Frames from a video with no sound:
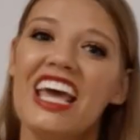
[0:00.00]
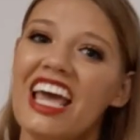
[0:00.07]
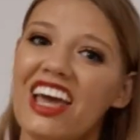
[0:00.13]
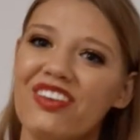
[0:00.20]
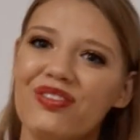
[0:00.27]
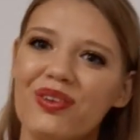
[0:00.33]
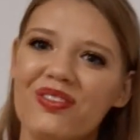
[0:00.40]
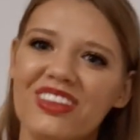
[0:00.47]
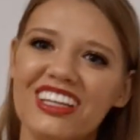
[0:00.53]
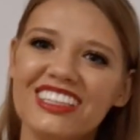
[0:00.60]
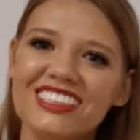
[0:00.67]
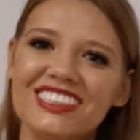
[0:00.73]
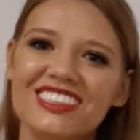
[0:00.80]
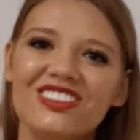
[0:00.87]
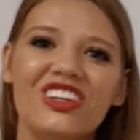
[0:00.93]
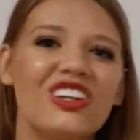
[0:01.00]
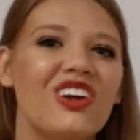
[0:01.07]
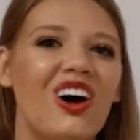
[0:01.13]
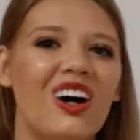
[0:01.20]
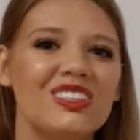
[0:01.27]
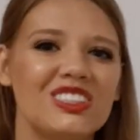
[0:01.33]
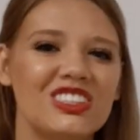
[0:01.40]
And from this, you can
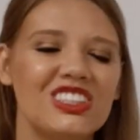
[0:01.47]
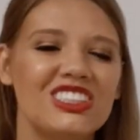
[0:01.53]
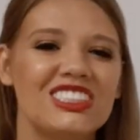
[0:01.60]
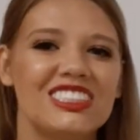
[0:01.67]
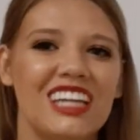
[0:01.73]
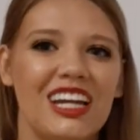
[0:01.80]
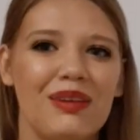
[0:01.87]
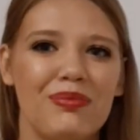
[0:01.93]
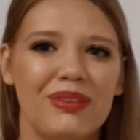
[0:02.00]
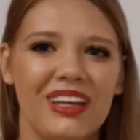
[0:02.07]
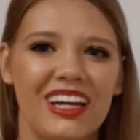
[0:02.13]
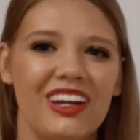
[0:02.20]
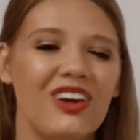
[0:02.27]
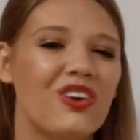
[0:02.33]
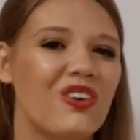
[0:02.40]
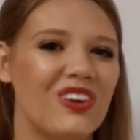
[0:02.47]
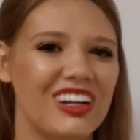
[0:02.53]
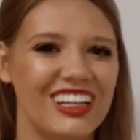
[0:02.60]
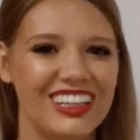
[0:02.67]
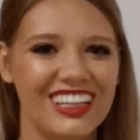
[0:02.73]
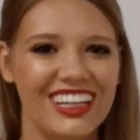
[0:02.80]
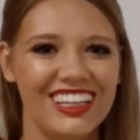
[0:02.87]
alter your study plan
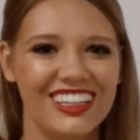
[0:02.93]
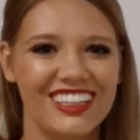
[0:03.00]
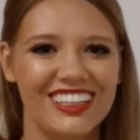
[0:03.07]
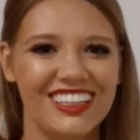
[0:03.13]
accordingly.